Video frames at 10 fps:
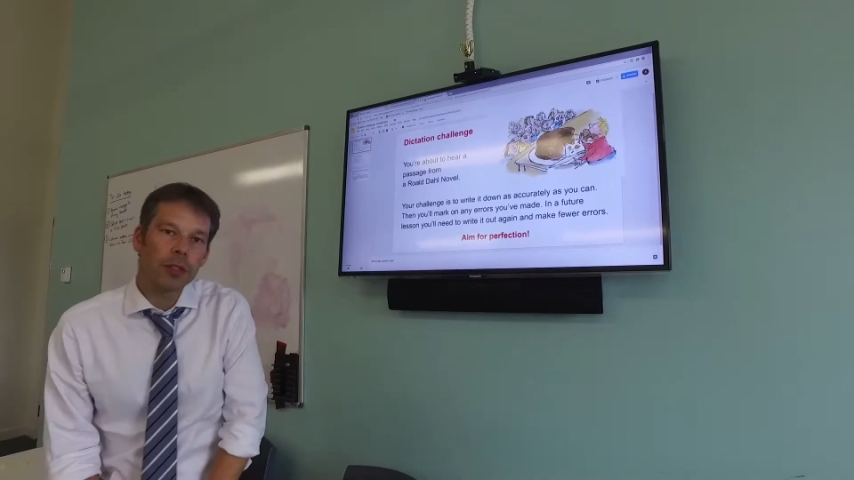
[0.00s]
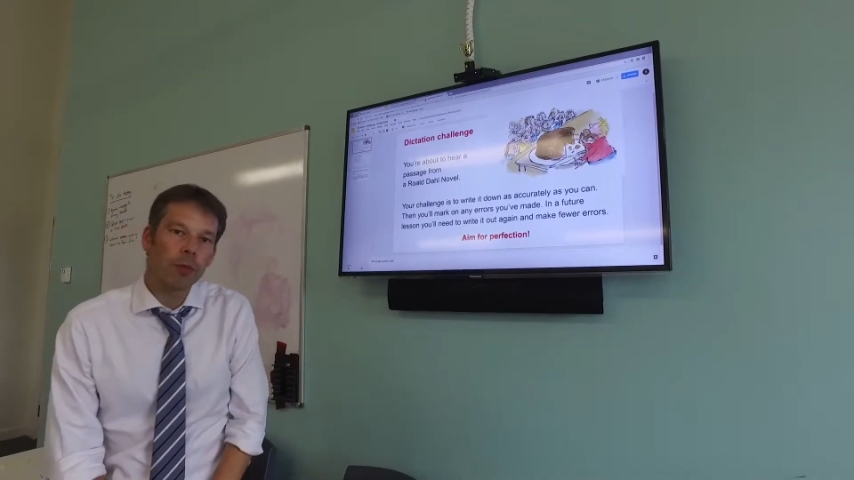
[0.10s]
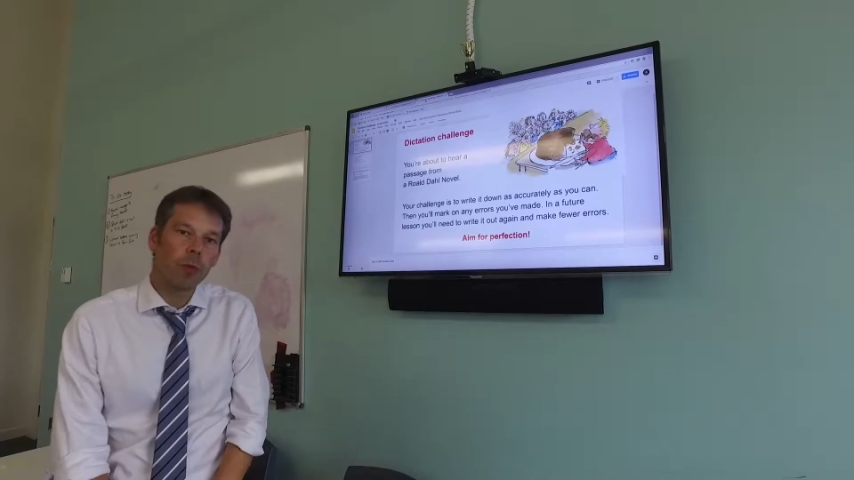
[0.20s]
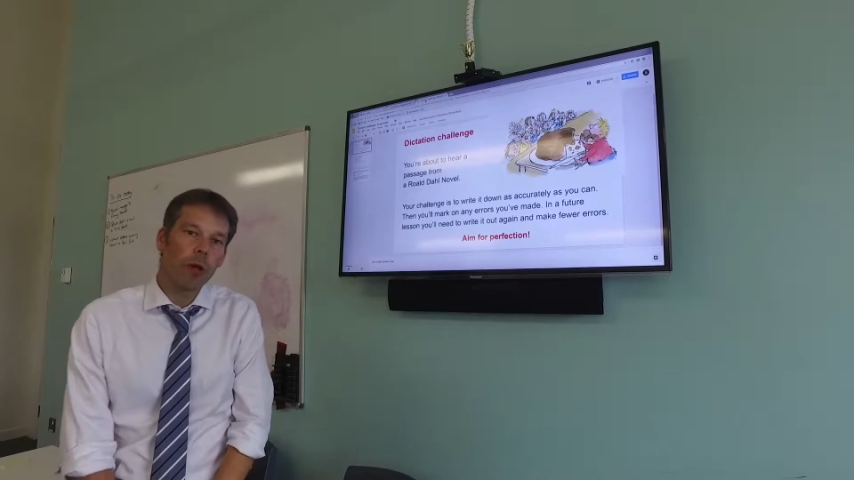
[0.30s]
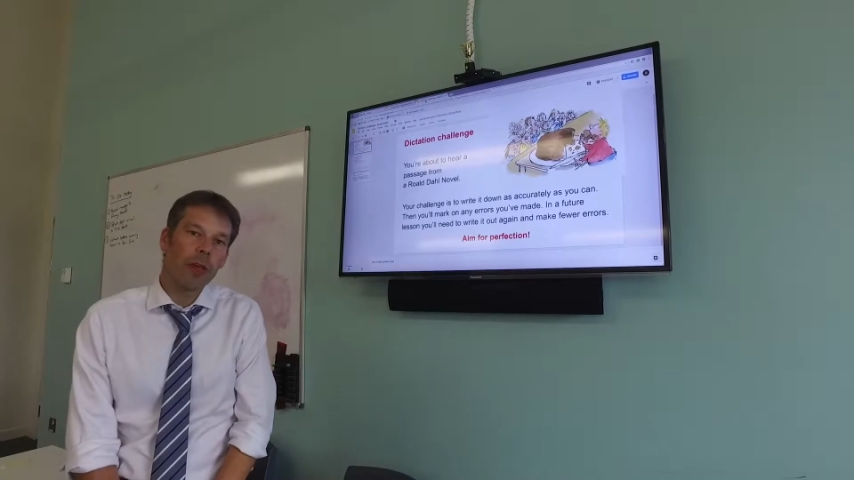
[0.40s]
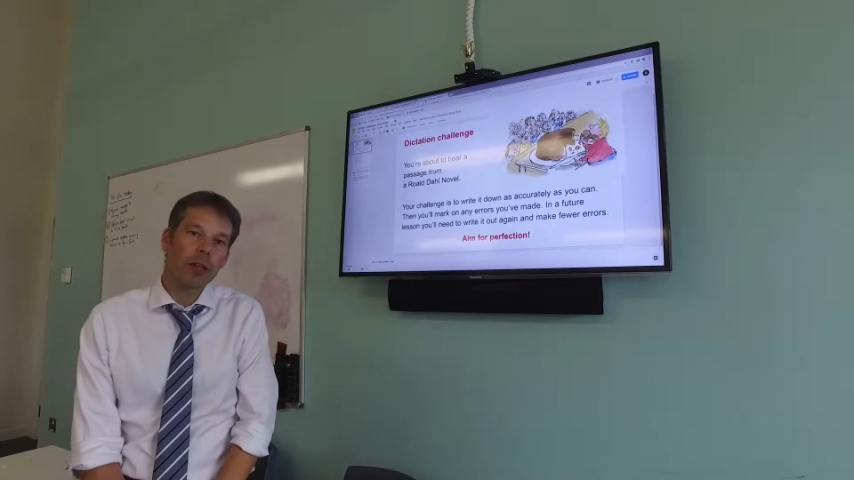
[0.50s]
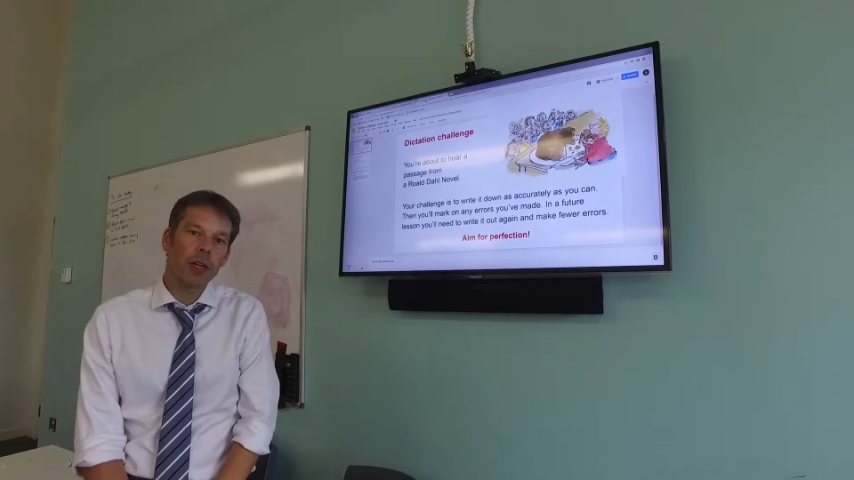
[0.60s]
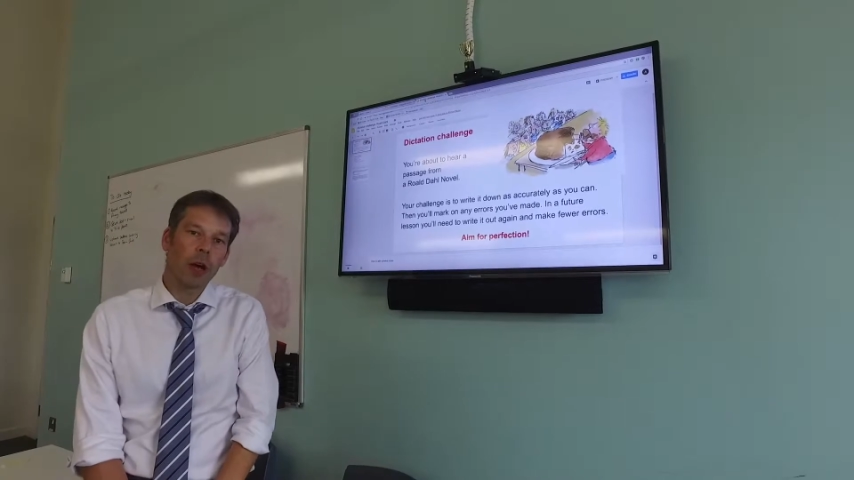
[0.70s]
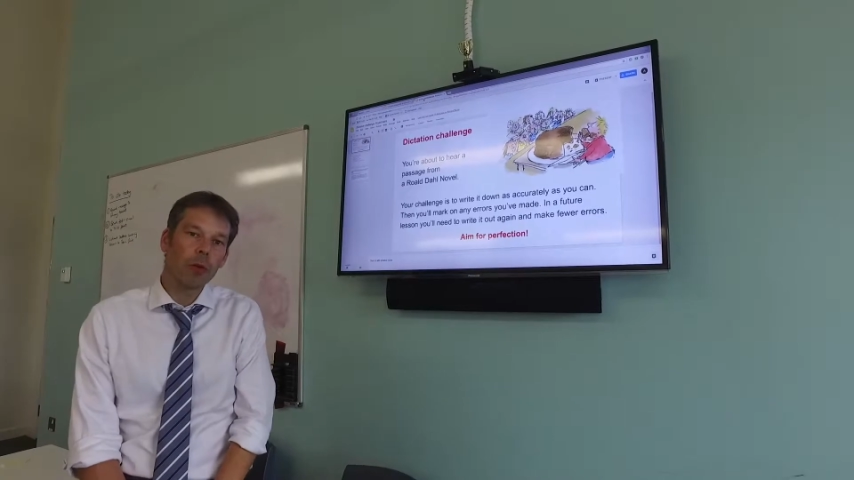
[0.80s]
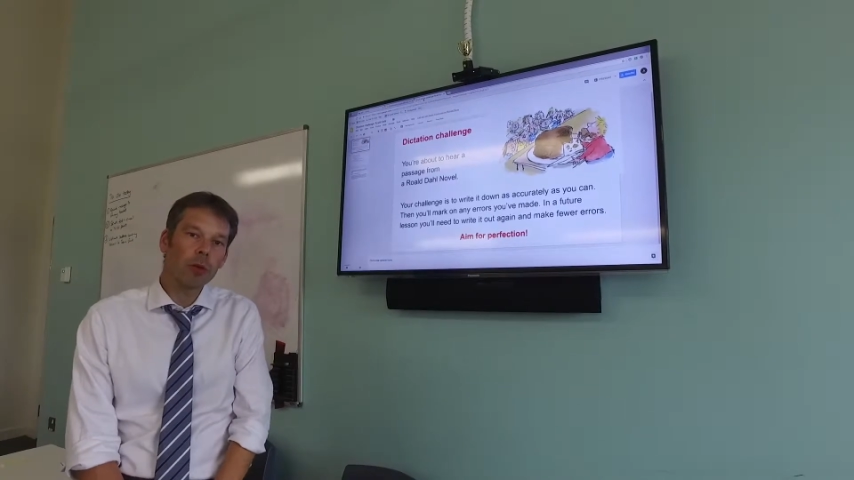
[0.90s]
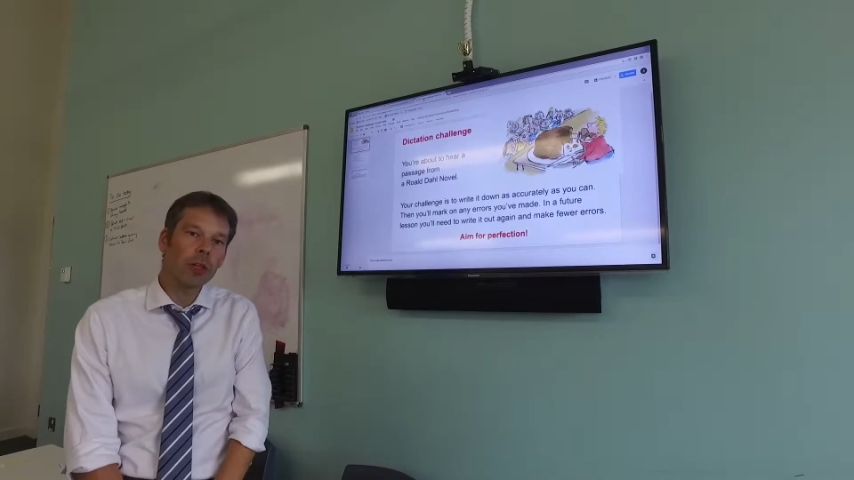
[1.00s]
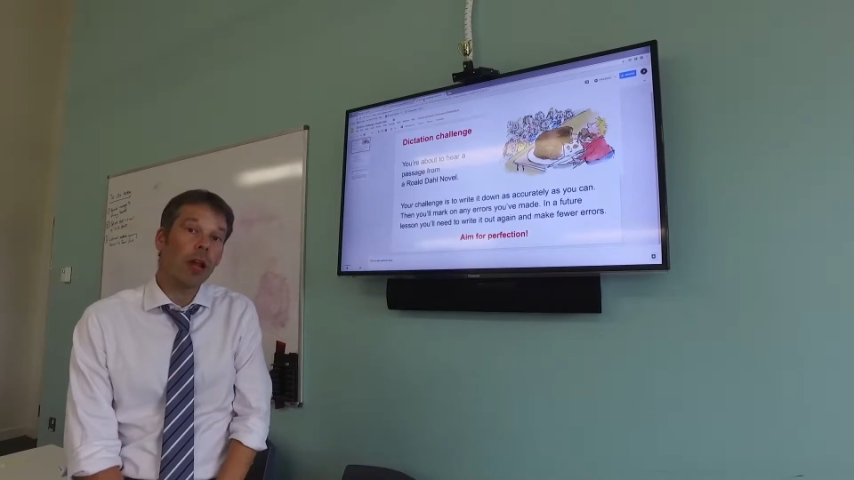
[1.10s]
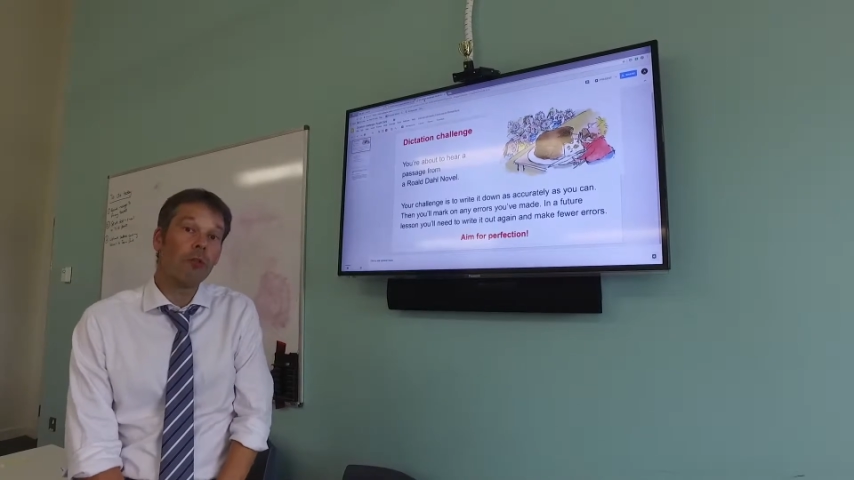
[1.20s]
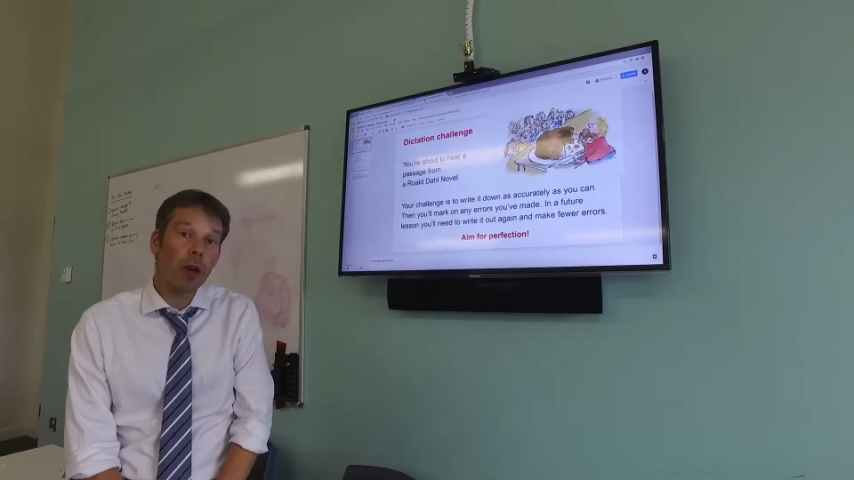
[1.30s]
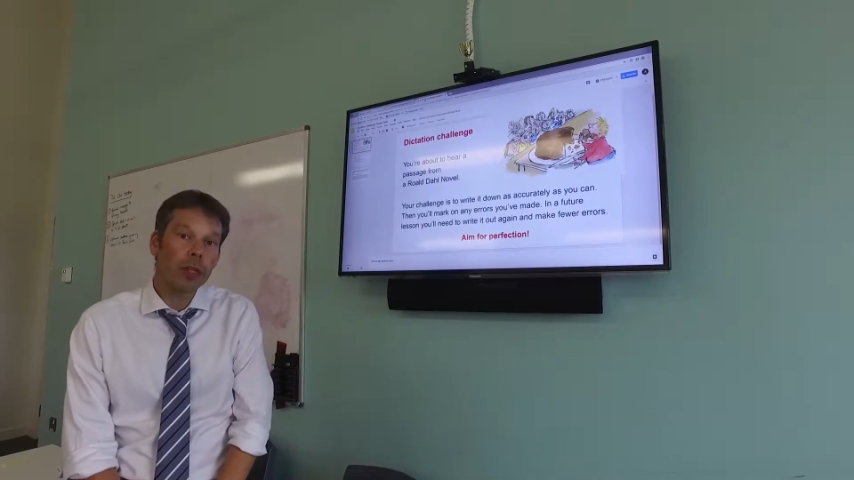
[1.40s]
to what they're told
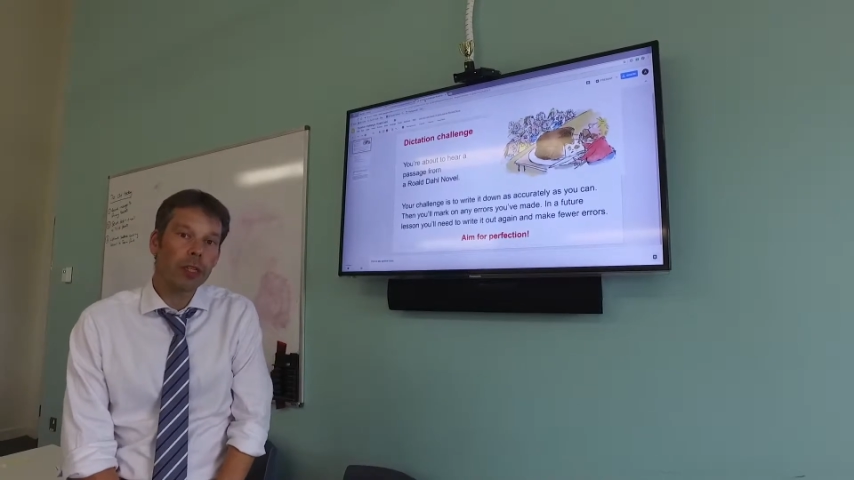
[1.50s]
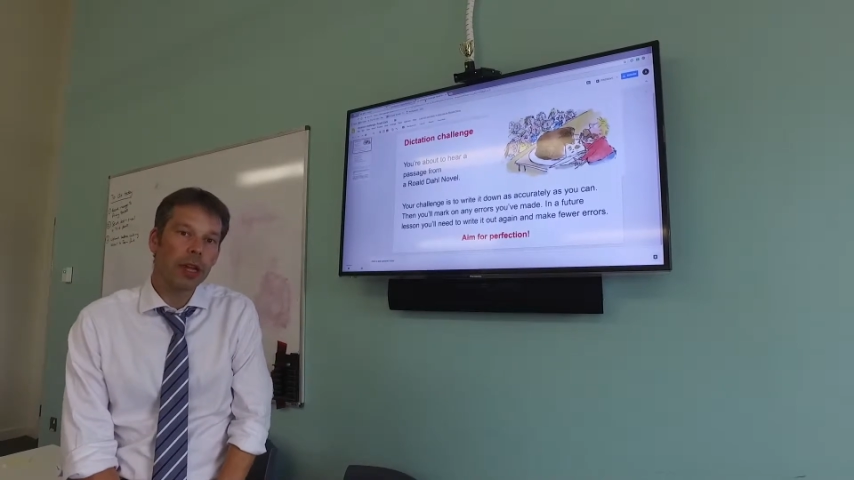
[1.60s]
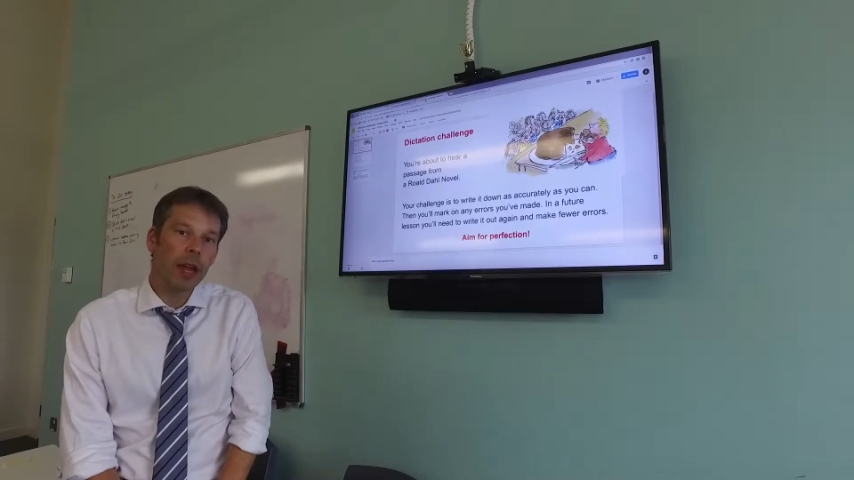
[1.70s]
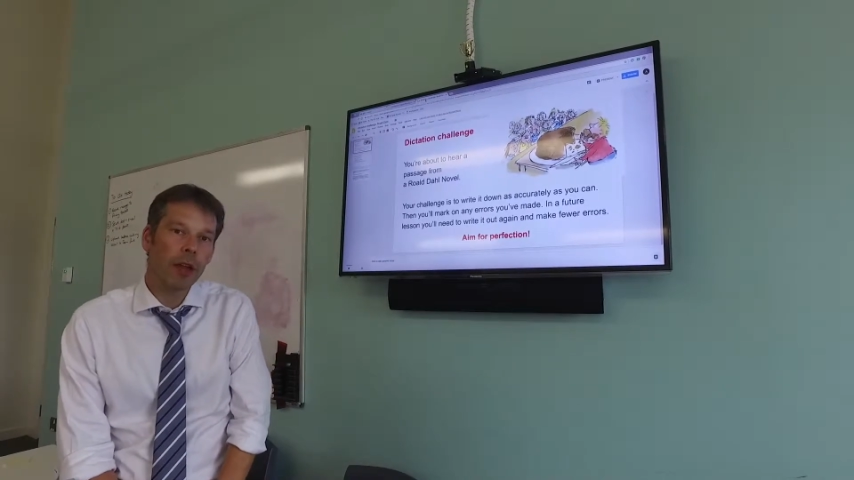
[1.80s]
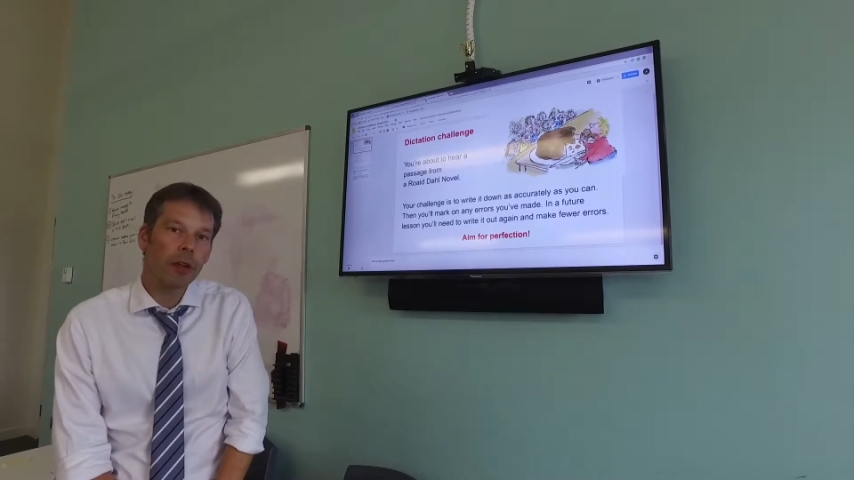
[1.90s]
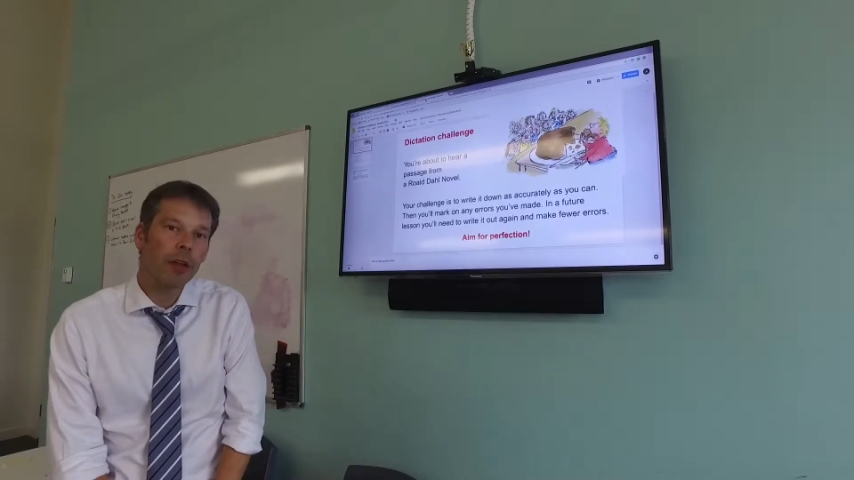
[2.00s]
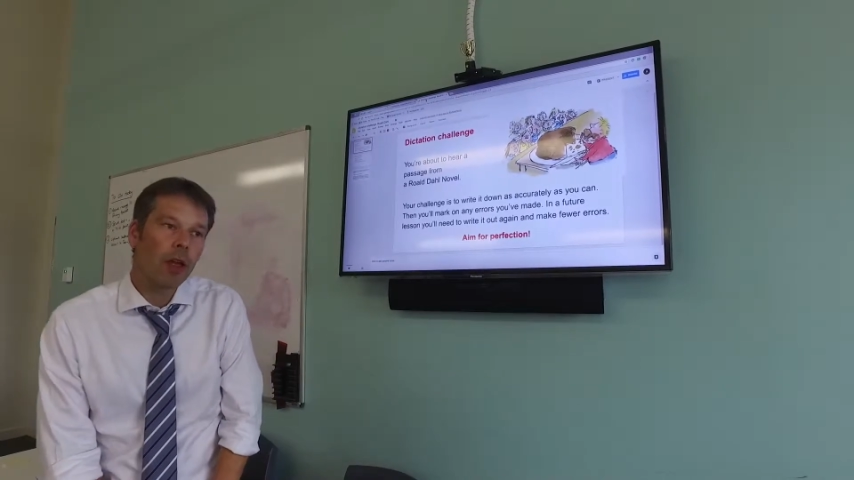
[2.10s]
and write it down